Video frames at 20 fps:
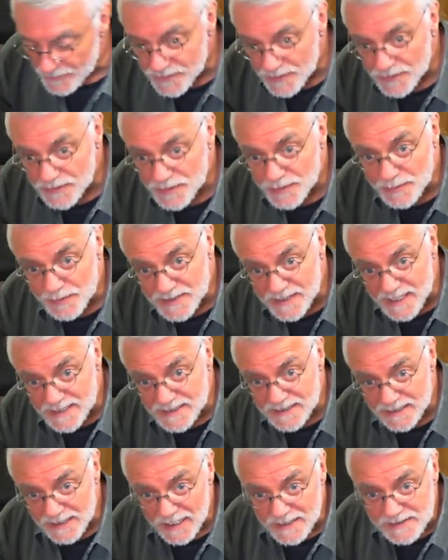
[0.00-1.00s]
you just
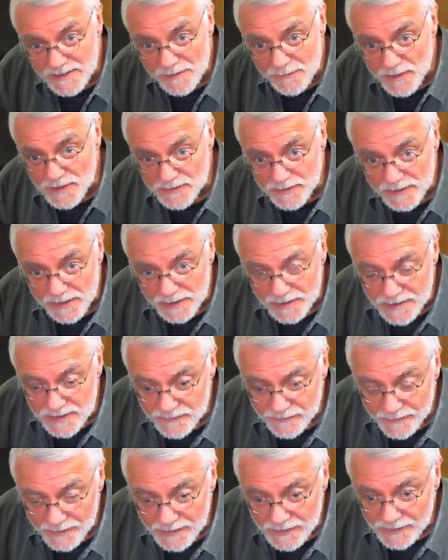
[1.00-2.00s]
presented it as it was, really, as a
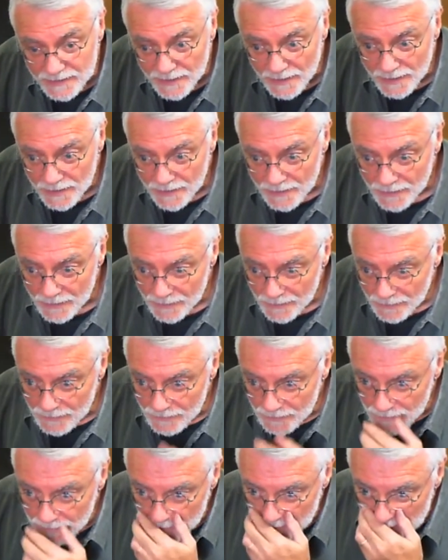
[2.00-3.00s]
failure.
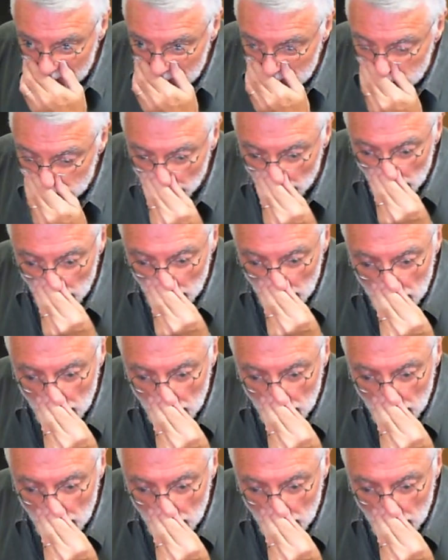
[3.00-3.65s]
But